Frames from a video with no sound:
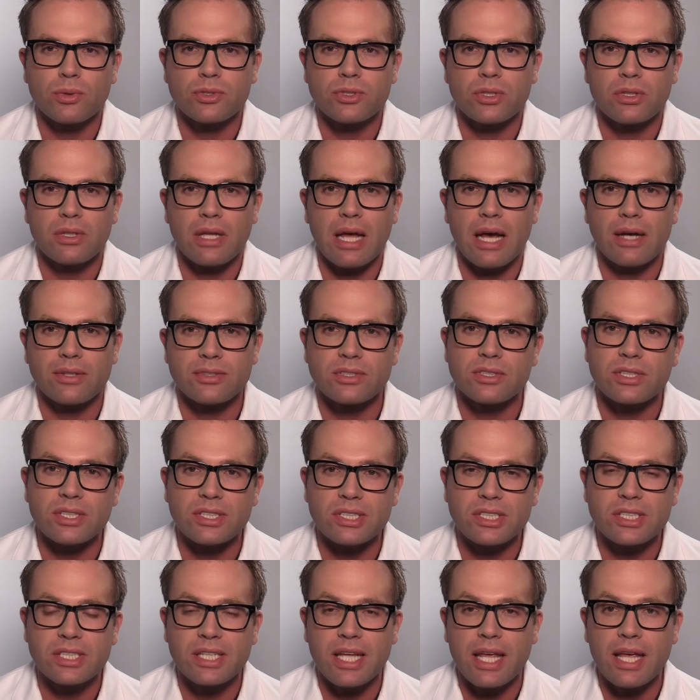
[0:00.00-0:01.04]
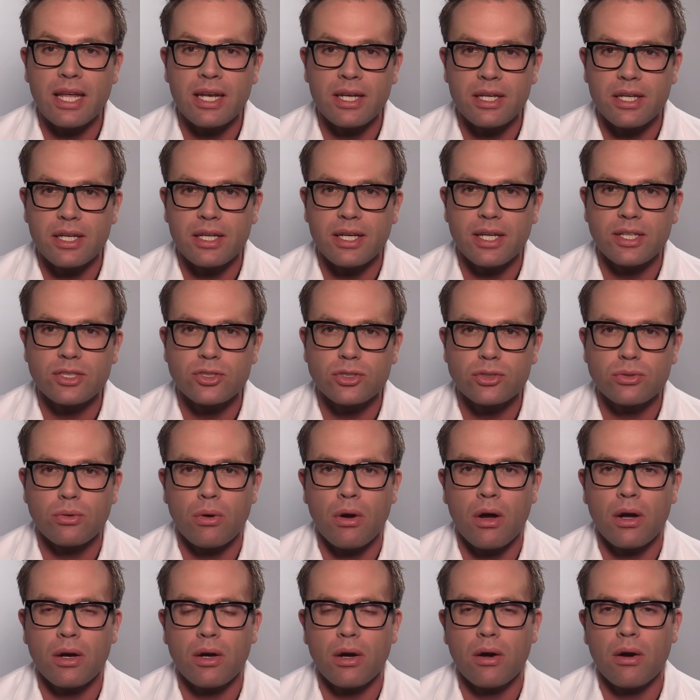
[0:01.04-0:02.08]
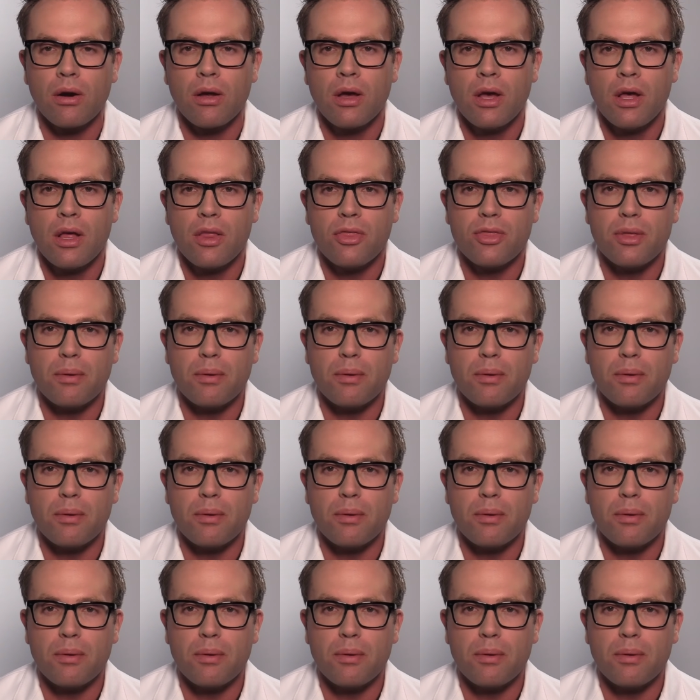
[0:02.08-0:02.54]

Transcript: which allows the skin to get stronger,